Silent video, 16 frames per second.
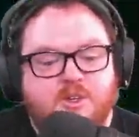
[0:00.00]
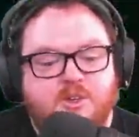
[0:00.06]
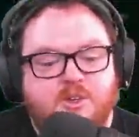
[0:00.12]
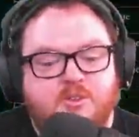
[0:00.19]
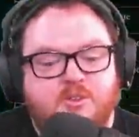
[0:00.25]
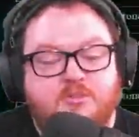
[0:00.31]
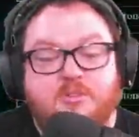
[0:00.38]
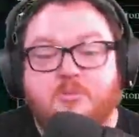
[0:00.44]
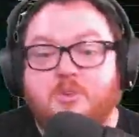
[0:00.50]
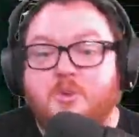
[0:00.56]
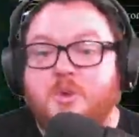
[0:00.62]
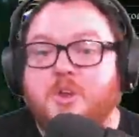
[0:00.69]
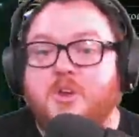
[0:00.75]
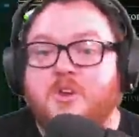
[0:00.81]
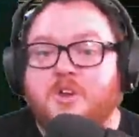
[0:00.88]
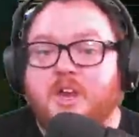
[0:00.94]
From
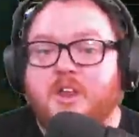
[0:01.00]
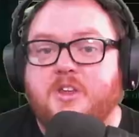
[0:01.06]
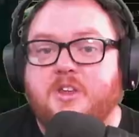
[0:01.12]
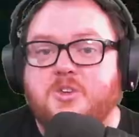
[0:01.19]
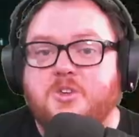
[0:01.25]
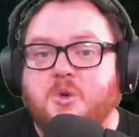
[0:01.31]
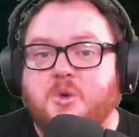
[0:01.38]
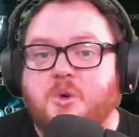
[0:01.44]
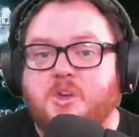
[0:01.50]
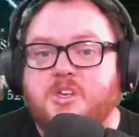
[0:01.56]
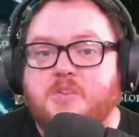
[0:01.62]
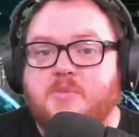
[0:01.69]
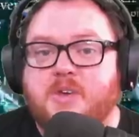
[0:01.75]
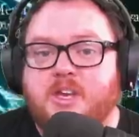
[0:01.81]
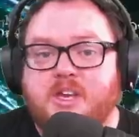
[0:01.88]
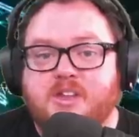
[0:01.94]
doing your dailies, you're going to
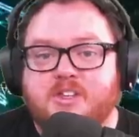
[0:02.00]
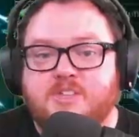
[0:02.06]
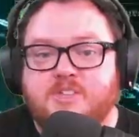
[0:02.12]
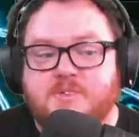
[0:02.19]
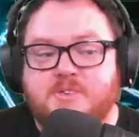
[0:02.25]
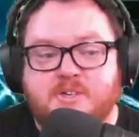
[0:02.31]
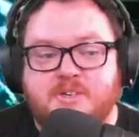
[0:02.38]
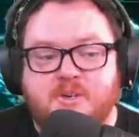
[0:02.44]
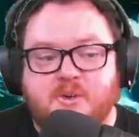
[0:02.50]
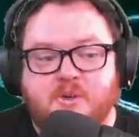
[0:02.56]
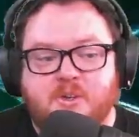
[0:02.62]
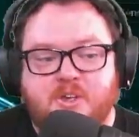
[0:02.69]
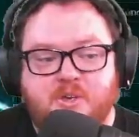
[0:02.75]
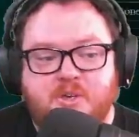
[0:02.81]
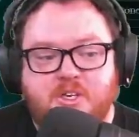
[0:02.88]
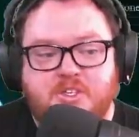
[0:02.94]
be getting this material,
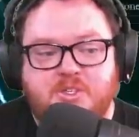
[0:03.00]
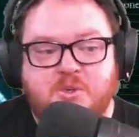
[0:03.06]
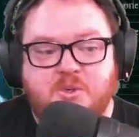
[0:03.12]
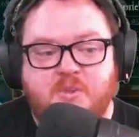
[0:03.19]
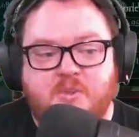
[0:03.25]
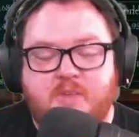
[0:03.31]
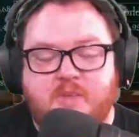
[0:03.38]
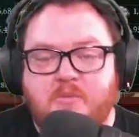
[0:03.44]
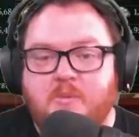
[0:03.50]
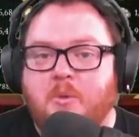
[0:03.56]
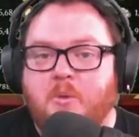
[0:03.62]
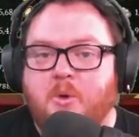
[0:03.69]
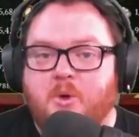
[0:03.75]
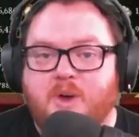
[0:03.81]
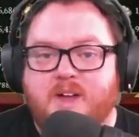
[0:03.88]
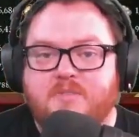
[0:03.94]
and you need 2 of them to be able
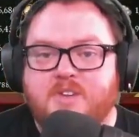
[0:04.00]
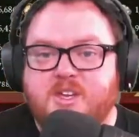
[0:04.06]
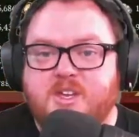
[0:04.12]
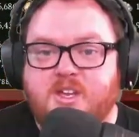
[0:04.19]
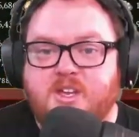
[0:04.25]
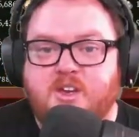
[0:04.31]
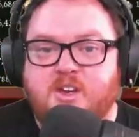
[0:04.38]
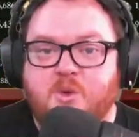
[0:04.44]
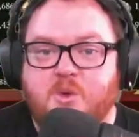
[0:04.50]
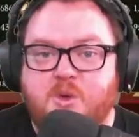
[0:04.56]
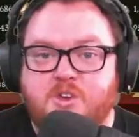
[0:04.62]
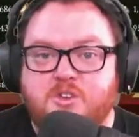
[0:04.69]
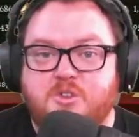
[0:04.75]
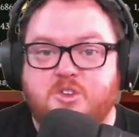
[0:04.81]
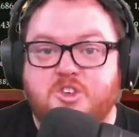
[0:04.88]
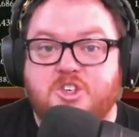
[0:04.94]
to craft a key to go
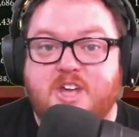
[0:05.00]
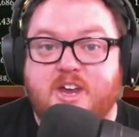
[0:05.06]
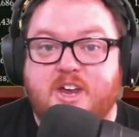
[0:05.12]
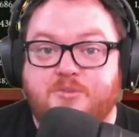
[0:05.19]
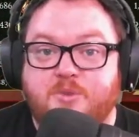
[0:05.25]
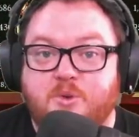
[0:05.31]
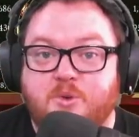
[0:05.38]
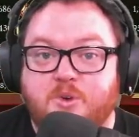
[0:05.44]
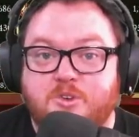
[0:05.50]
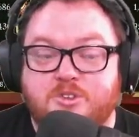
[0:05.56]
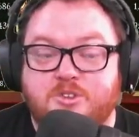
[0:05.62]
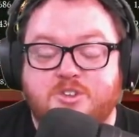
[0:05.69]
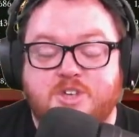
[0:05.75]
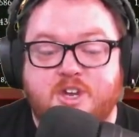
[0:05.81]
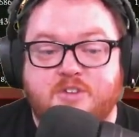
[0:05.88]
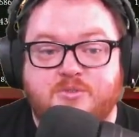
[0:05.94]
into the Shadow Forge. The
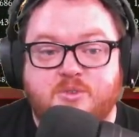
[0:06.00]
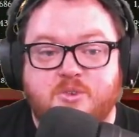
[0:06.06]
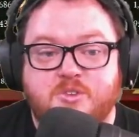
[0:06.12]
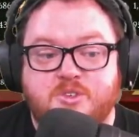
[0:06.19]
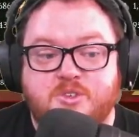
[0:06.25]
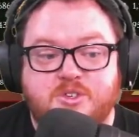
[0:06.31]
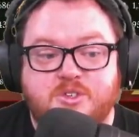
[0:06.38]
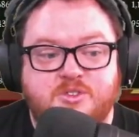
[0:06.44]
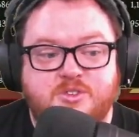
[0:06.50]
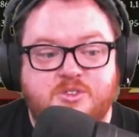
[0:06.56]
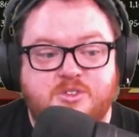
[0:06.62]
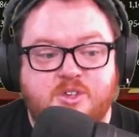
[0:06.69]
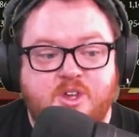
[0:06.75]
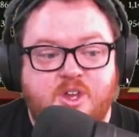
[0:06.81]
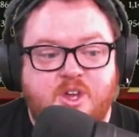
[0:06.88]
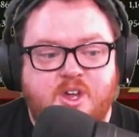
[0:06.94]
Shadow Forge is,
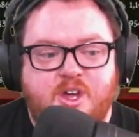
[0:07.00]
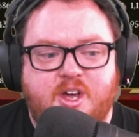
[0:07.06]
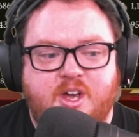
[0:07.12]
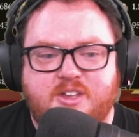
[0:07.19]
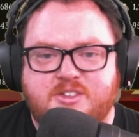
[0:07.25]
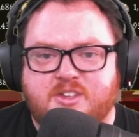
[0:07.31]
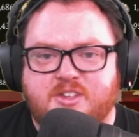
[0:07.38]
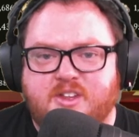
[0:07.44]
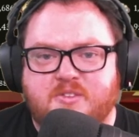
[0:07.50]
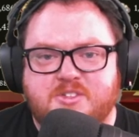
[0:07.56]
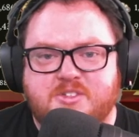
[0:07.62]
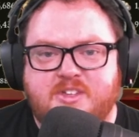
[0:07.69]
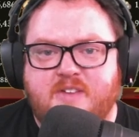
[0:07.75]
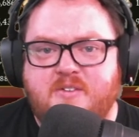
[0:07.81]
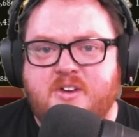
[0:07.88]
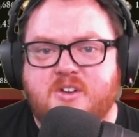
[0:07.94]
I think it's a level
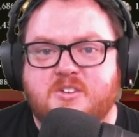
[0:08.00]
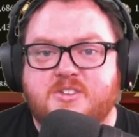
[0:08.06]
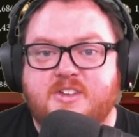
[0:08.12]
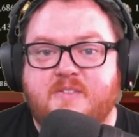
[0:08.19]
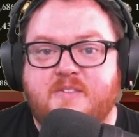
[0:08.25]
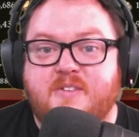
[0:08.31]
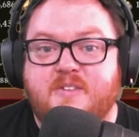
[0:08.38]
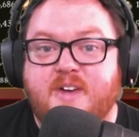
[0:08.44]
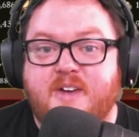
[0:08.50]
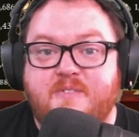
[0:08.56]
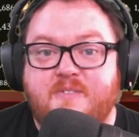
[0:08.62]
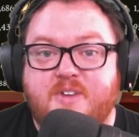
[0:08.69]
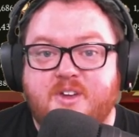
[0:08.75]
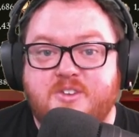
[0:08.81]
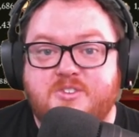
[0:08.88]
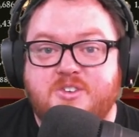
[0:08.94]
70 or 75
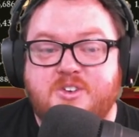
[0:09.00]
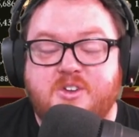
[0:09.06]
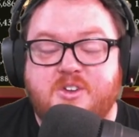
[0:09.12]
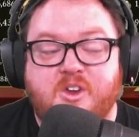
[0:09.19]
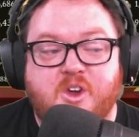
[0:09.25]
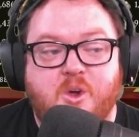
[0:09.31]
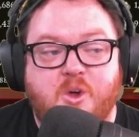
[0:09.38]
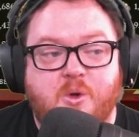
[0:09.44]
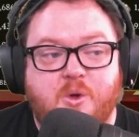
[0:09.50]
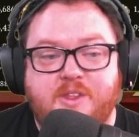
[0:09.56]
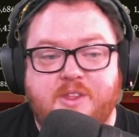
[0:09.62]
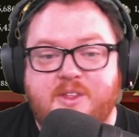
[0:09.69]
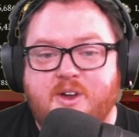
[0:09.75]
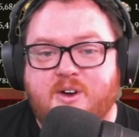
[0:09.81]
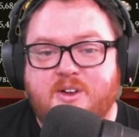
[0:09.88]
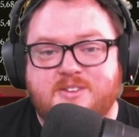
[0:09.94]
dungeon. You can go in
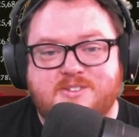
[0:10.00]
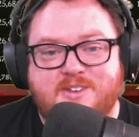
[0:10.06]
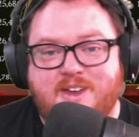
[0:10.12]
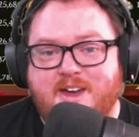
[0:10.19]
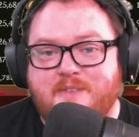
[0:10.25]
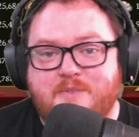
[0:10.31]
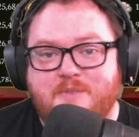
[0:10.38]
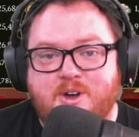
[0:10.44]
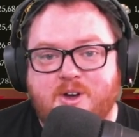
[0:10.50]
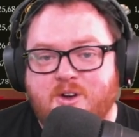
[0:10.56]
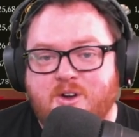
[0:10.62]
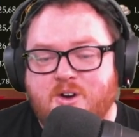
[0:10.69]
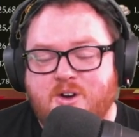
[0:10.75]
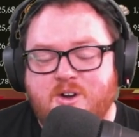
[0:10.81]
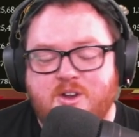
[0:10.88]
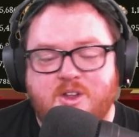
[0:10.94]
there. It's not very
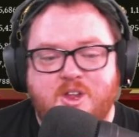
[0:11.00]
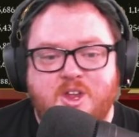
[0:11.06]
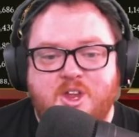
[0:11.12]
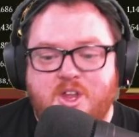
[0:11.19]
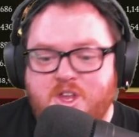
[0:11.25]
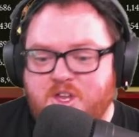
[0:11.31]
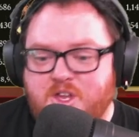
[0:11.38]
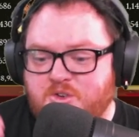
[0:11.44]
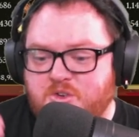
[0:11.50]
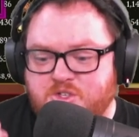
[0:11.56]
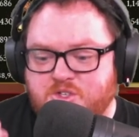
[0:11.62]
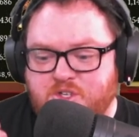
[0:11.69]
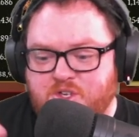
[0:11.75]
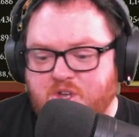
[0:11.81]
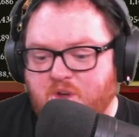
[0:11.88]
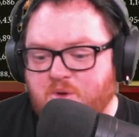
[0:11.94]
hard. You
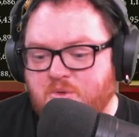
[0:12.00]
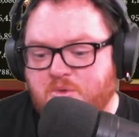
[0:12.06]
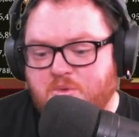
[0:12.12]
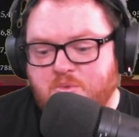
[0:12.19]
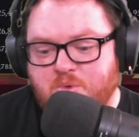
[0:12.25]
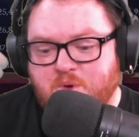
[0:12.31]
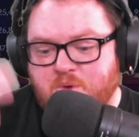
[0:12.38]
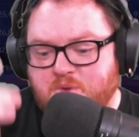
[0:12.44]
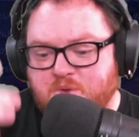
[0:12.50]
just go through.